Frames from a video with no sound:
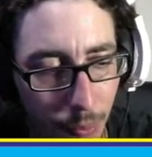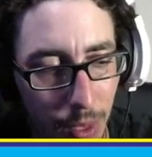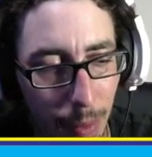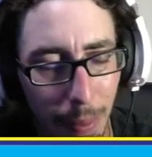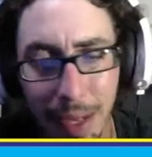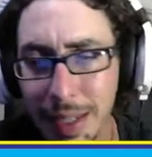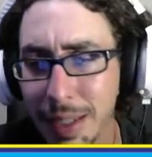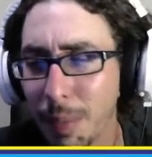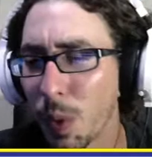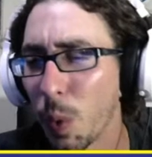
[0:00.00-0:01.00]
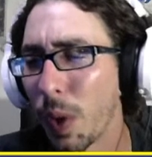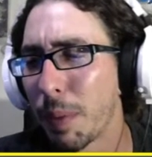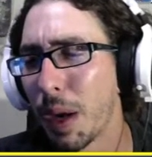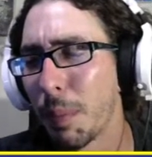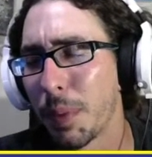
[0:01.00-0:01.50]
But I need something to wake
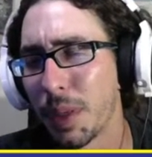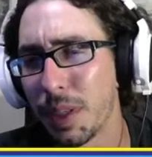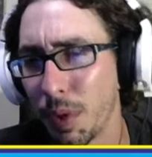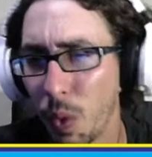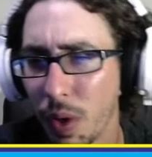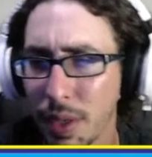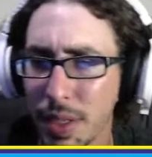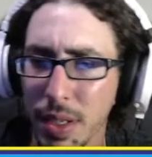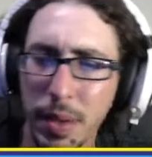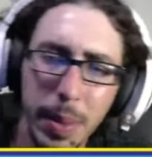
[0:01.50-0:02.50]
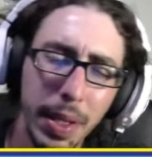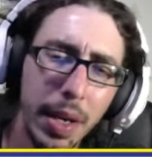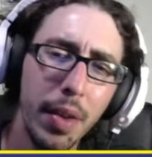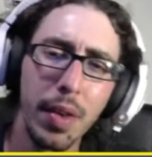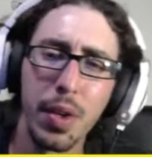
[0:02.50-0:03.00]
me up because I'm recording this a little bit
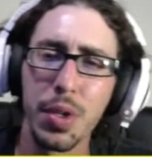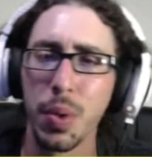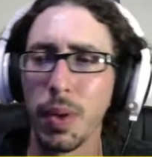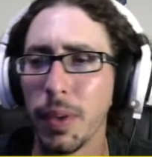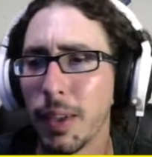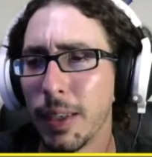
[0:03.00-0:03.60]
later than usual.